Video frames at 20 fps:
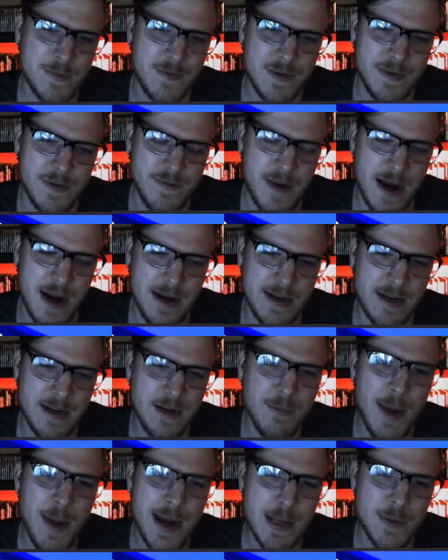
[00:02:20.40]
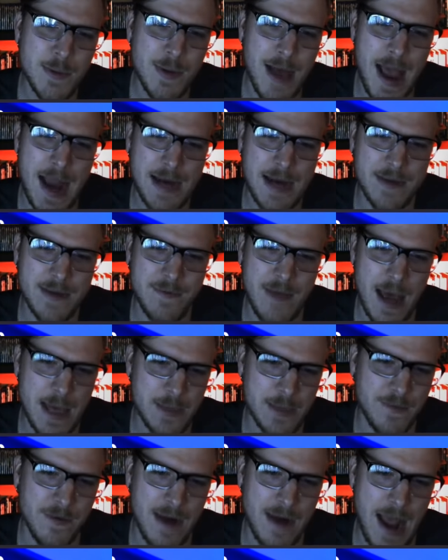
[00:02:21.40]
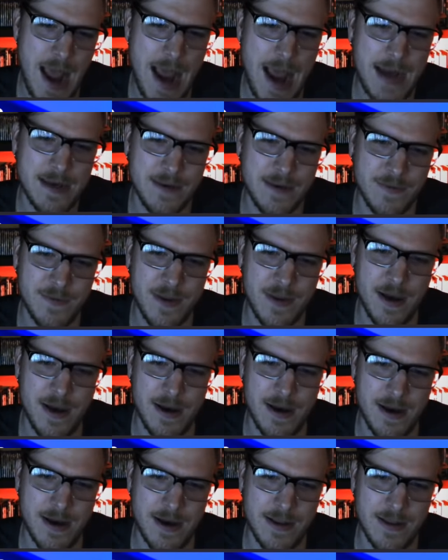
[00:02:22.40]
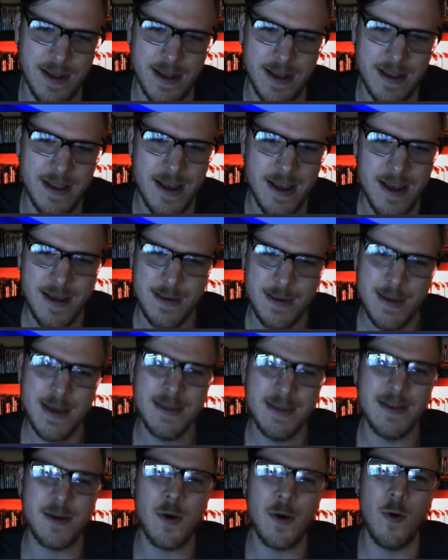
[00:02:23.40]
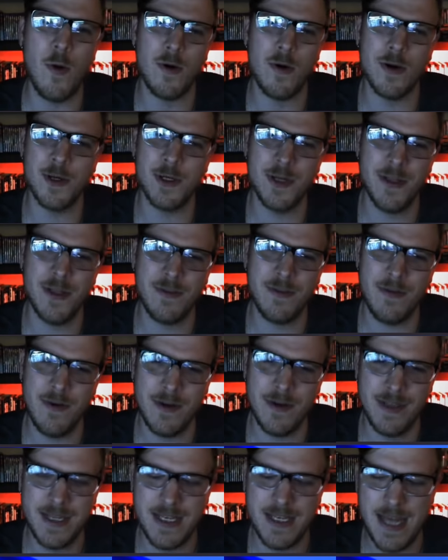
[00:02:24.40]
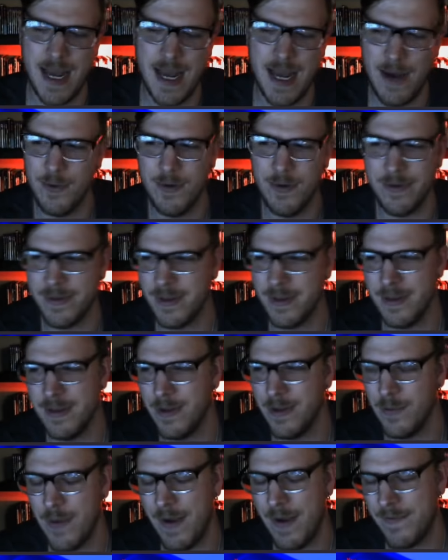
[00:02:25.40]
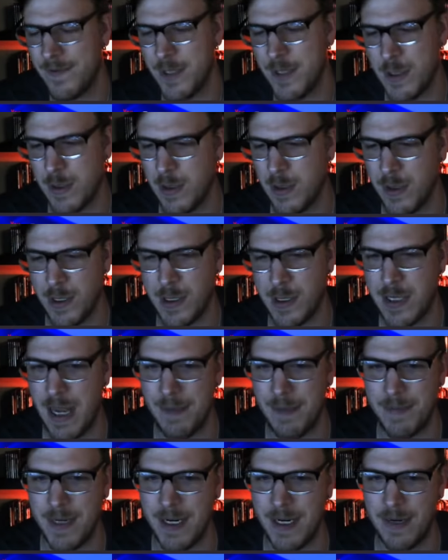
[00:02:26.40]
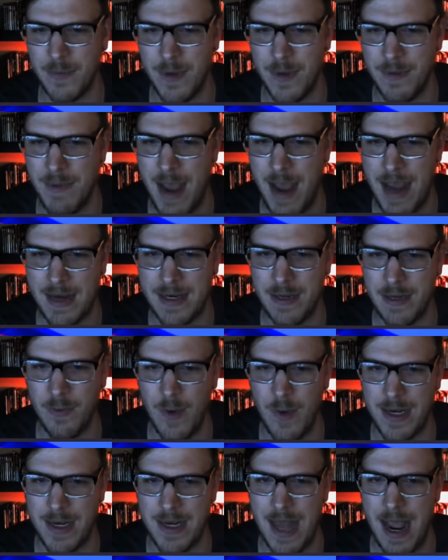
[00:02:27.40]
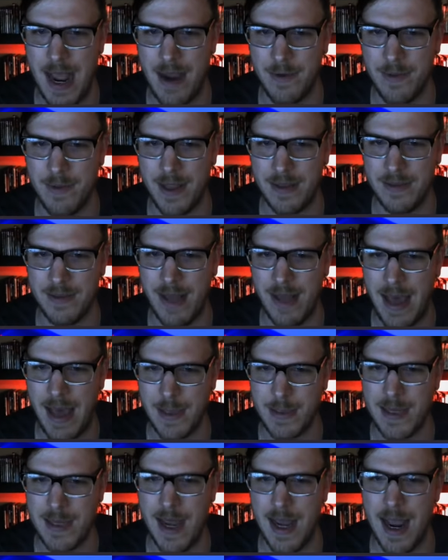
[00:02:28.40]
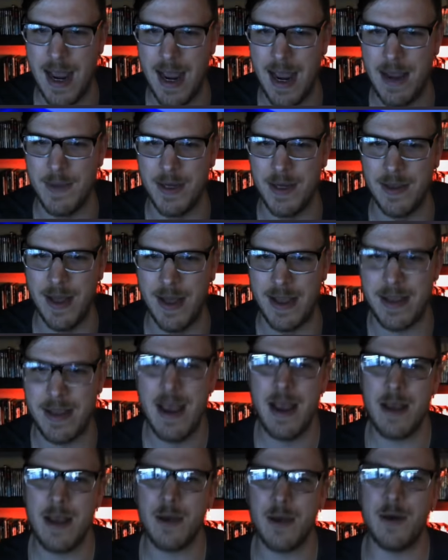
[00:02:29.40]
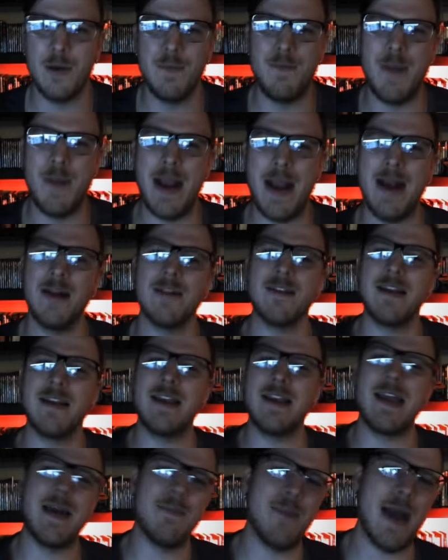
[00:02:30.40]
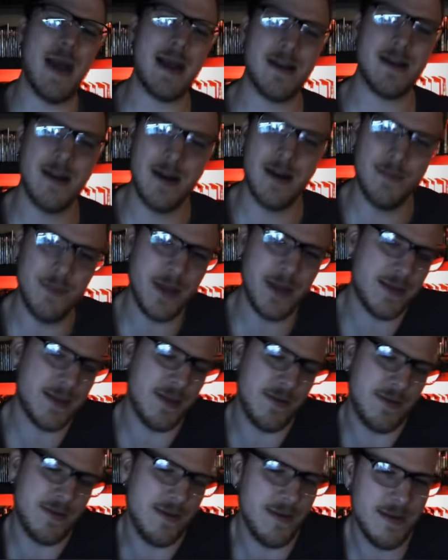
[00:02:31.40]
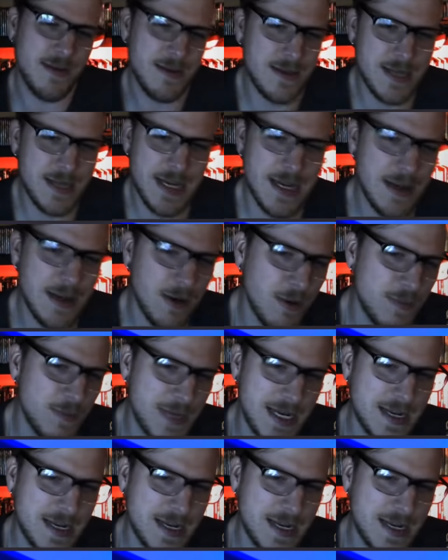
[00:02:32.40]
for divine. You might as well act, ask for an act of God. Like saying the corner should have thrown in the towel. The ref just could have stepped in when Magny went down that last time and like could barely get back up. Like the, Dean, or, when he